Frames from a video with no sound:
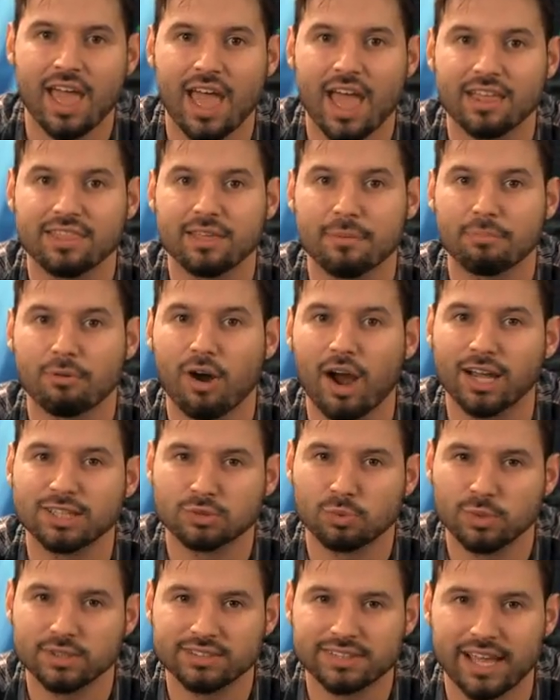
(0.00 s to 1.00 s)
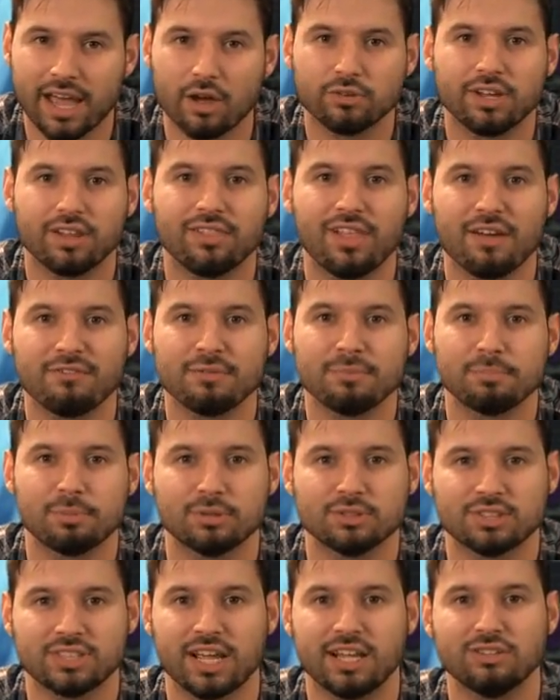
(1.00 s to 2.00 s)
and the price went down
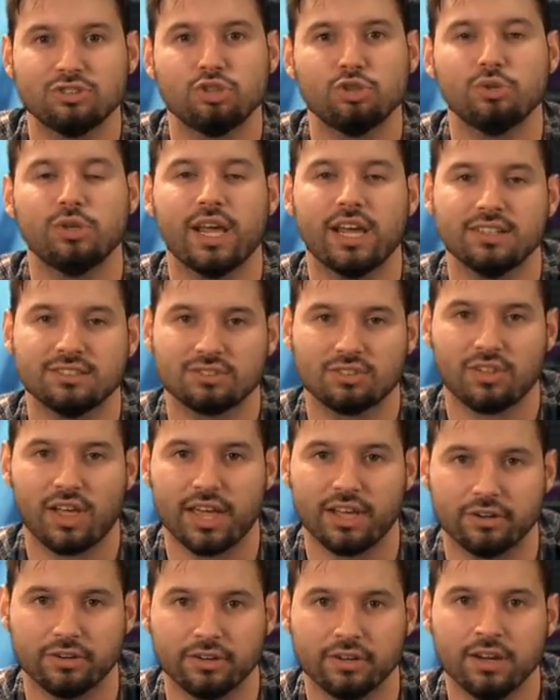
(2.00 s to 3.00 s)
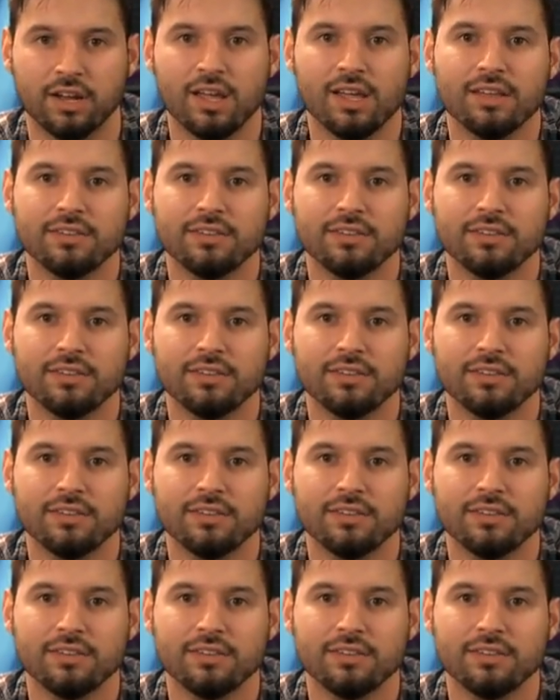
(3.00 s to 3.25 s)
11% 2 days later.